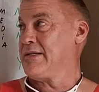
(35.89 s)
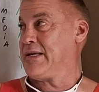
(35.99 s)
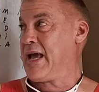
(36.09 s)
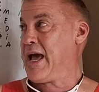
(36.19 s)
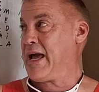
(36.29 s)

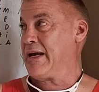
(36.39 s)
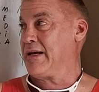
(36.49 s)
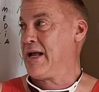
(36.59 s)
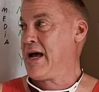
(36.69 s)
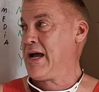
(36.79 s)

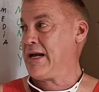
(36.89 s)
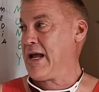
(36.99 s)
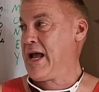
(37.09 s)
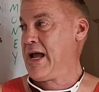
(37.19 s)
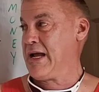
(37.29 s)
10, 9,
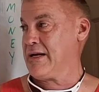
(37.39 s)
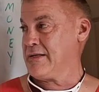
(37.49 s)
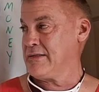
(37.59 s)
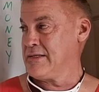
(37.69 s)
8,